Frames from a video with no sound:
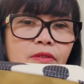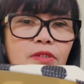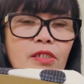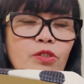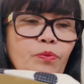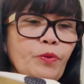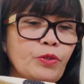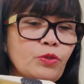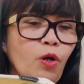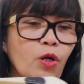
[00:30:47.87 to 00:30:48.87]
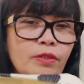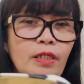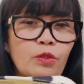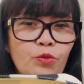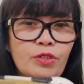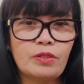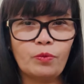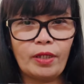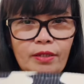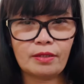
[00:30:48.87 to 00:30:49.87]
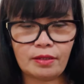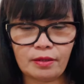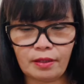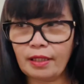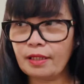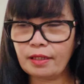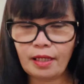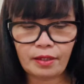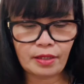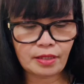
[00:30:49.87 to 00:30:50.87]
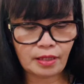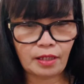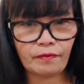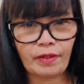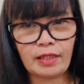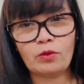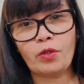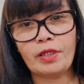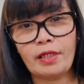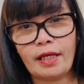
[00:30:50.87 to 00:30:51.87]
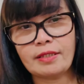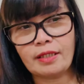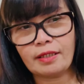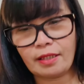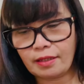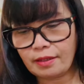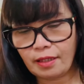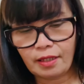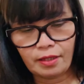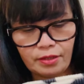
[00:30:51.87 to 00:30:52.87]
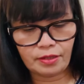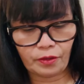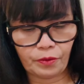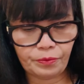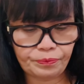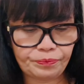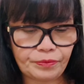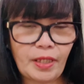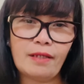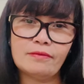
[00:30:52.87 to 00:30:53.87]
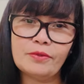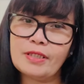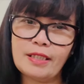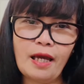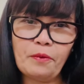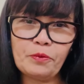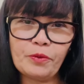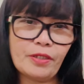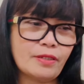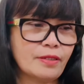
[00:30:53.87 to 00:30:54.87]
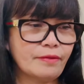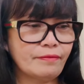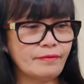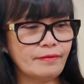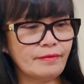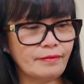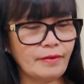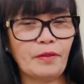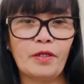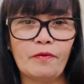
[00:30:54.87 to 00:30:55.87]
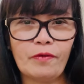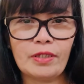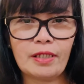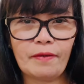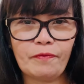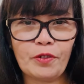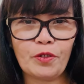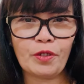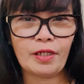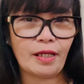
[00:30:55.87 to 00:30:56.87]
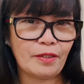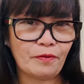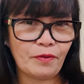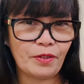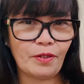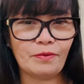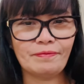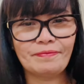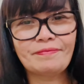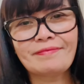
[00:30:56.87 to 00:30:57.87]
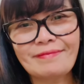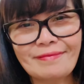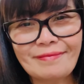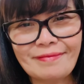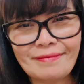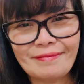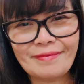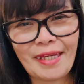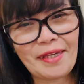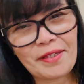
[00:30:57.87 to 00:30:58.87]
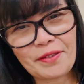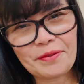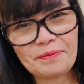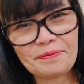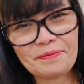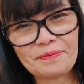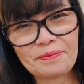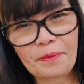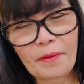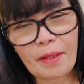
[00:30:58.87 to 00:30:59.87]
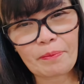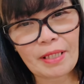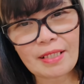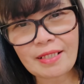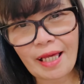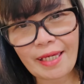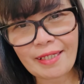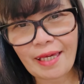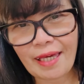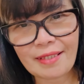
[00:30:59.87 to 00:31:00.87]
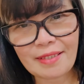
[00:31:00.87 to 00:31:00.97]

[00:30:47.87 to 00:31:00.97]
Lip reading: just to put all the loose ones in there instead of that organizing thing. So yeah, we'll see how it works. I'm gonna fill it up for you in another video. Thank you. Please like and